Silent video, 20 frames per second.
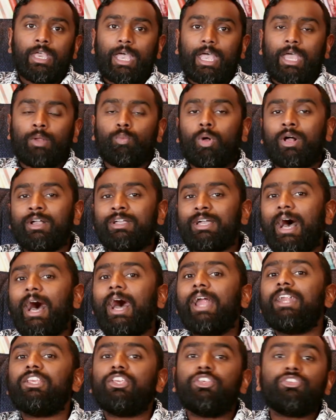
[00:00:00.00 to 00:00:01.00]
And while
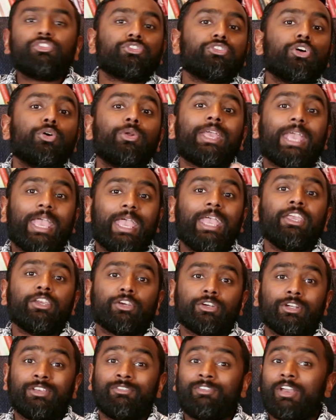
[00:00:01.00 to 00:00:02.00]
God is slow to
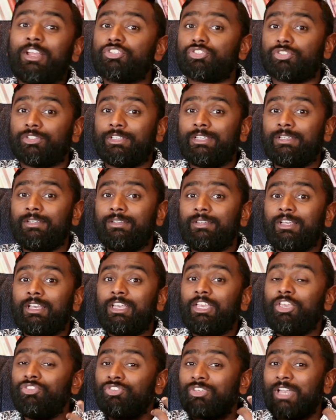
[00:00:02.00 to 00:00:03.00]
anger, eventually
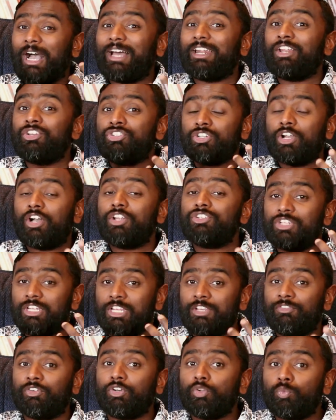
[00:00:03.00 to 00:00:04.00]
he's got to judge
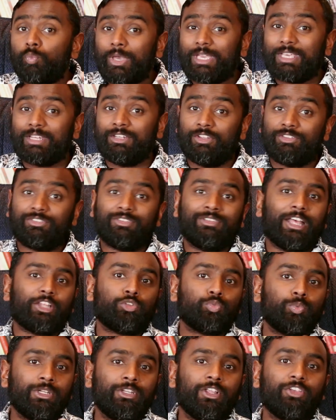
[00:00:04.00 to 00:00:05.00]
evil and wickedness, and
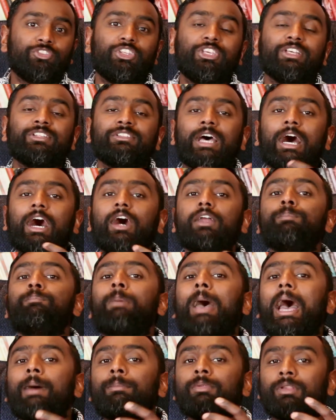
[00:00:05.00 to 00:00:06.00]
that's what he does. He allowed
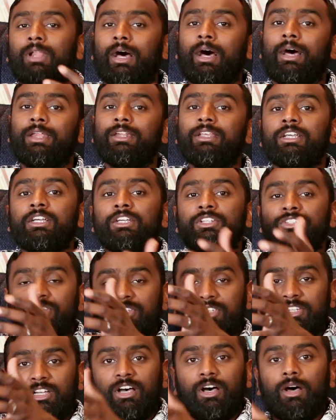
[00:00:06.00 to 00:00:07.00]
Babylon to
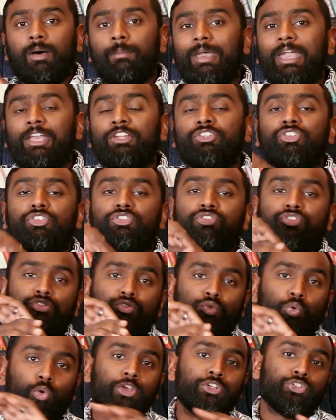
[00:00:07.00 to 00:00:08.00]
come and
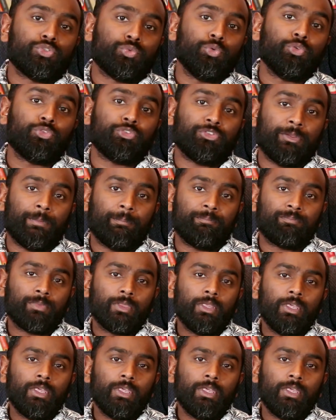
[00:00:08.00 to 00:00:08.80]
destroy Jerusalem.